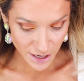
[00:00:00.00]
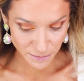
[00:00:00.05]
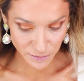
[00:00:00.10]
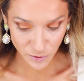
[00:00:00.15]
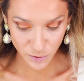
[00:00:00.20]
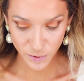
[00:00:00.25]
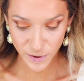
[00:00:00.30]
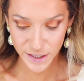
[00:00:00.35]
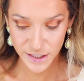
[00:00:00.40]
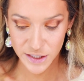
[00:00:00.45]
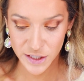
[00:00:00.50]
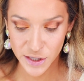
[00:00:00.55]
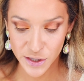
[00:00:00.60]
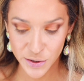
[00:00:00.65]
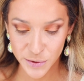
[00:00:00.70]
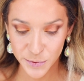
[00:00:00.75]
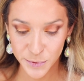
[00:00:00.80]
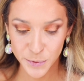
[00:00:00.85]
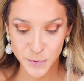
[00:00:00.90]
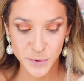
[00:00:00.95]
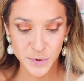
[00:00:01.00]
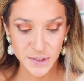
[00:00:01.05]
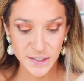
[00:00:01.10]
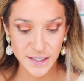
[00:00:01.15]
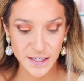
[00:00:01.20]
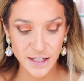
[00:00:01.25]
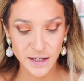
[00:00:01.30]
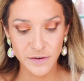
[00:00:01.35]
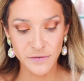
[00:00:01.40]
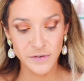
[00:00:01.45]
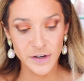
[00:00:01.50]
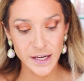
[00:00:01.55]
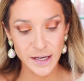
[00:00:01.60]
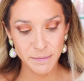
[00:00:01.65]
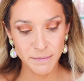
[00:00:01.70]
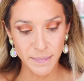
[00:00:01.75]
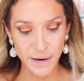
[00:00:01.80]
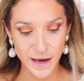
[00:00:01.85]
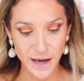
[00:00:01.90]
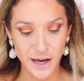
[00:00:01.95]
I'm going to use
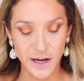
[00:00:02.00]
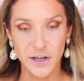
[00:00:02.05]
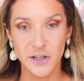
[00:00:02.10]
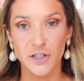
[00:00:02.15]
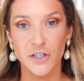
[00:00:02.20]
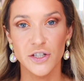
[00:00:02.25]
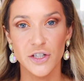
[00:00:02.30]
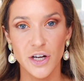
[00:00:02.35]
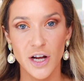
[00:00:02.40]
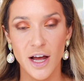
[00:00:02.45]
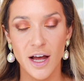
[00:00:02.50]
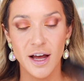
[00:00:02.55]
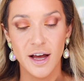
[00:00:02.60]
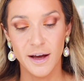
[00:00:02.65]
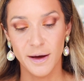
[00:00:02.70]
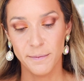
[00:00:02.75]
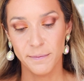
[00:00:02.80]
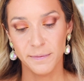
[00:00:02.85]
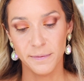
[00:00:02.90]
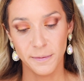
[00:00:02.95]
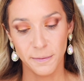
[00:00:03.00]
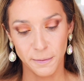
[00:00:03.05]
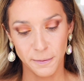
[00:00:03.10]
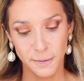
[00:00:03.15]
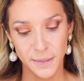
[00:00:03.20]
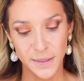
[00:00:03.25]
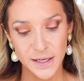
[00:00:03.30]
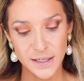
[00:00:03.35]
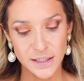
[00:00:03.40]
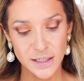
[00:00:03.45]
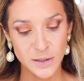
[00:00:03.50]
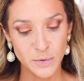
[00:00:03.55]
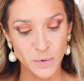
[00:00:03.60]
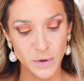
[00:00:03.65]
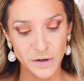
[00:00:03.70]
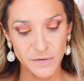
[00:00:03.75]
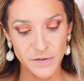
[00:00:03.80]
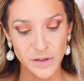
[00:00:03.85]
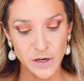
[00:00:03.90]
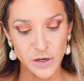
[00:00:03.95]
Evening Beige. This is
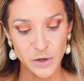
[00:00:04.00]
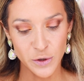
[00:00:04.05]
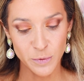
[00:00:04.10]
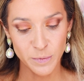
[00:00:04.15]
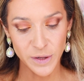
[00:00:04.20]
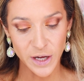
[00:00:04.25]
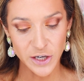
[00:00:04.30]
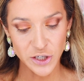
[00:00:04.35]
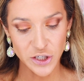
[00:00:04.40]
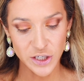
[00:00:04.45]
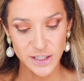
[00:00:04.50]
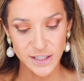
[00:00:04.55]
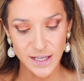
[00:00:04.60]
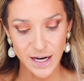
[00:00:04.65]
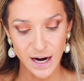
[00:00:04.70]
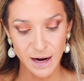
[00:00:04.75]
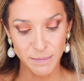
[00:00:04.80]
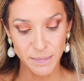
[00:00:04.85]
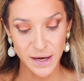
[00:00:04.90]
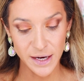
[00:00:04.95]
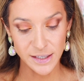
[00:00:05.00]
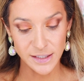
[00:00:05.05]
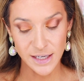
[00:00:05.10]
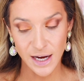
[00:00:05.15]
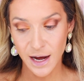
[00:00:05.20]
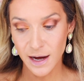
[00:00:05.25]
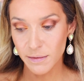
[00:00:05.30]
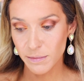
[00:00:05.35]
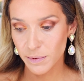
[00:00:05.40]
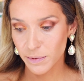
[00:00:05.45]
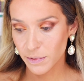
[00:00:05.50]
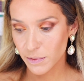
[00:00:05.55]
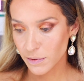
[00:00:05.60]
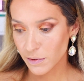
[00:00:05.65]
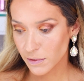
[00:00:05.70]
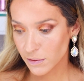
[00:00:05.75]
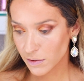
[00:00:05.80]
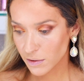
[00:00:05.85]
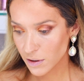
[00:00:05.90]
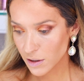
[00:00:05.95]
one of the new blushes that I picked up
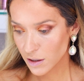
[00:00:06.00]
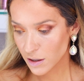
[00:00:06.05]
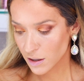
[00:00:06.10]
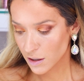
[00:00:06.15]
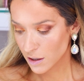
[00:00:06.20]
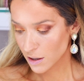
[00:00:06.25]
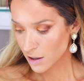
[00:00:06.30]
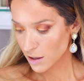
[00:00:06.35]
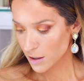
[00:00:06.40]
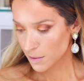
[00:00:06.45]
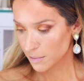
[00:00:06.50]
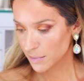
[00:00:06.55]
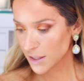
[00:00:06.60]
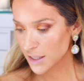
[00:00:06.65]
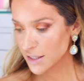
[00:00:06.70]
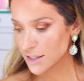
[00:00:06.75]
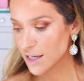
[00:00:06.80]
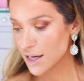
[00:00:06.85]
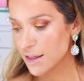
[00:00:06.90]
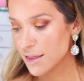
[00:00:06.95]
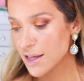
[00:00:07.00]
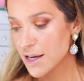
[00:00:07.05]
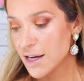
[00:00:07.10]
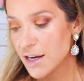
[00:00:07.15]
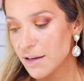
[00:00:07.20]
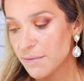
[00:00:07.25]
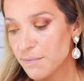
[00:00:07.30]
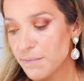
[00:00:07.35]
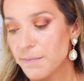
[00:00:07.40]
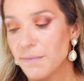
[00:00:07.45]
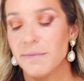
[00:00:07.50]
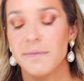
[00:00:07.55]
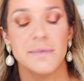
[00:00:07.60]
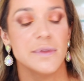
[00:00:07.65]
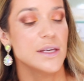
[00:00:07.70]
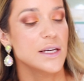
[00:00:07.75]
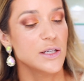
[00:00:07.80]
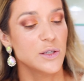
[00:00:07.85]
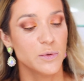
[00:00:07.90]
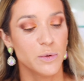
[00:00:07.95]
because I think
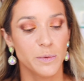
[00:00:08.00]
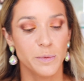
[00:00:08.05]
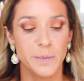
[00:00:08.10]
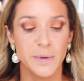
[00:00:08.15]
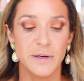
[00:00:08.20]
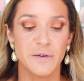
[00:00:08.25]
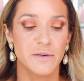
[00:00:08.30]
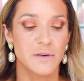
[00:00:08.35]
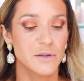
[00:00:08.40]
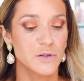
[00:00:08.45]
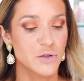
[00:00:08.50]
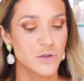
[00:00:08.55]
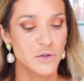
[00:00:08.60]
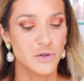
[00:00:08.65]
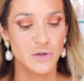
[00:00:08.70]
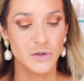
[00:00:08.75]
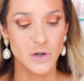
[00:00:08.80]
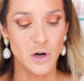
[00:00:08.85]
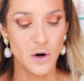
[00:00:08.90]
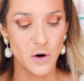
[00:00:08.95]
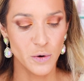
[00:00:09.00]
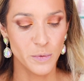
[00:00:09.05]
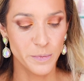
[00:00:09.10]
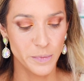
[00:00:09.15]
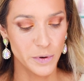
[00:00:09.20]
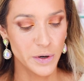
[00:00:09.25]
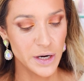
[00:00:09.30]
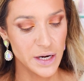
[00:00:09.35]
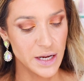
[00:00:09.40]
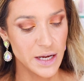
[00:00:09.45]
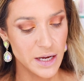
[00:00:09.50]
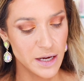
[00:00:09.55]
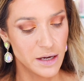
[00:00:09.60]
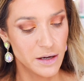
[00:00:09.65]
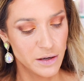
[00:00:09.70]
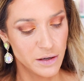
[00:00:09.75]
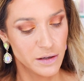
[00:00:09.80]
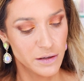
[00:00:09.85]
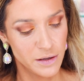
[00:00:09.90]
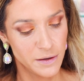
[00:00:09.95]
this will be so pretty
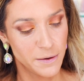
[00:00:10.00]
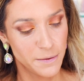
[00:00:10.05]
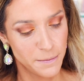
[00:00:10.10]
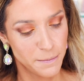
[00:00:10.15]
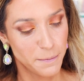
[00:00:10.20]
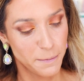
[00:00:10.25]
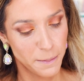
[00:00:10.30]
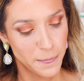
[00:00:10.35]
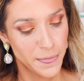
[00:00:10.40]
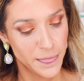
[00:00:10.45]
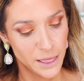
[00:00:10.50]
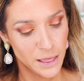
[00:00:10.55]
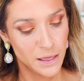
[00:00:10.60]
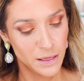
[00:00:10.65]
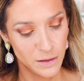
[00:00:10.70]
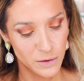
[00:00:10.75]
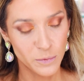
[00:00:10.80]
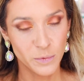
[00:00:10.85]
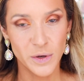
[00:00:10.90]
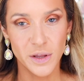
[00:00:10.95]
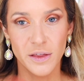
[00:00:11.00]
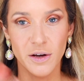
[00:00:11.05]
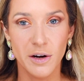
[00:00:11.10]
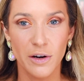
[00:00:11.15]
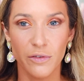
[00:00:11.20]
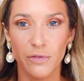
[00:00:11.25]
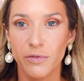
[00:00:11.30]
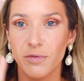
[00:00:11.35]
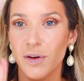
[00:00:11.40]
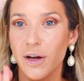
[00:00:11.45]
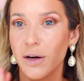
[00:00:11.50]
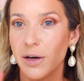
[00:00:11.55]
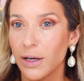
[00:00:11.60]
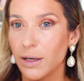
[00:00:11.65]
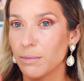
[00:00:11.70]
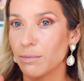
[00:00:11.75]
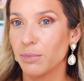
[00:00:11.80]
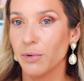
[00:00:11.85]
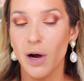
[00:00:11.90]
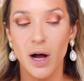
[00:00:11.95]
with our
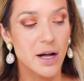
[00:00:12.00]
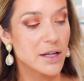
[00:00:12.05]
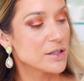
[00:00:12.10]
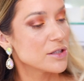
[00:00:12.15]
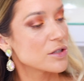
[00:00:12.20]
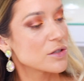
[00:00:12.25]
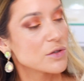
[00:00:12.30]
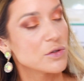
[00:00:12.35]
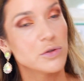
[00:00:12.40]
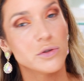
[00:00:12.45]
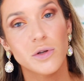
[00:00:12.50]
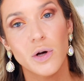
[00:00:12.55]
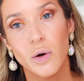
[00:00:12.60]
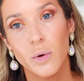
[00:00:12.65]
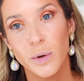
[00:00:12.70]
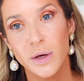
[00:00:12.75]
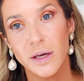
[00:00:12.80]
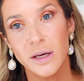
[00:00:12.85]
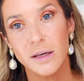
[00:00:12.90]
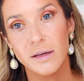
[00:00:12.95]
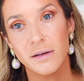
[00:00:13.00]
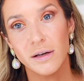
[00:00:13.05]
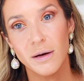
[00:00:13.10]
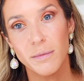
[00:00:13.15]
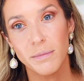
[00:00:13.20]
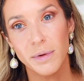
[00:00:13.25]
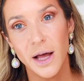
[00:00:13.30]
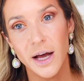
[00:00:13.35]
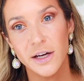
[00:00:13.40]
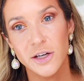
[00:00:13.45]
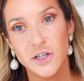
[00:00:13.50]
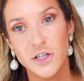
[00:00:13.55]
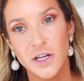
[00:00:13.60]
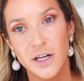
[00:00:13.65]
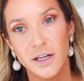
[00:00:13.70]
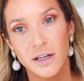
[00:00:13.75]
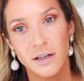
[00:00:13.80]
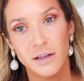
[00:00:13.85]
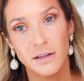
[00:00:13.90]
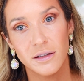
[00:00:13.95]
very bronze glowy
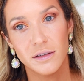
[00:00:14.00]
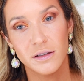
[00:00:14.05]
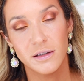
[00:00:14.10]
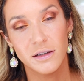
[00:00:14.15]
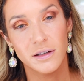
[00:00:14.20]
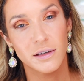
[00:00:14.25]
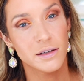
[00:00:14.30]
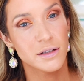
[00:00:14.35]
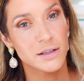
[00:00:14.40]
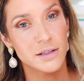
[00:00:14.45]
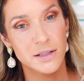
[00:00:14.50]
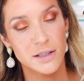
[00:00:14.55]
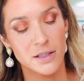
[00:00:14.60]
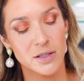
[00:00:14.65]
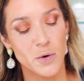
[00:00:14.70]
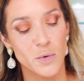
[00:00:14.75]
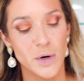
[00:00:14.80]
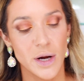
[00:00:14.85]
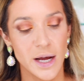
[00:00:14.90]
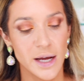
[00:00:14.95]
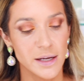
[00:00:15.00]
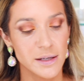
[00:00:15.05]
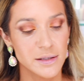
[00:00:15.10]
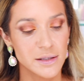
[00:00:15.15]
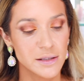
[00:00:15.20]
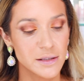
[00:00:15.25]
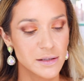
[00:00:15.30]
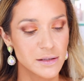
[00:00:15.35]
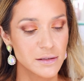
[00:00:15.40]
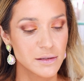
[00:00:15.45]
complexion. So nice.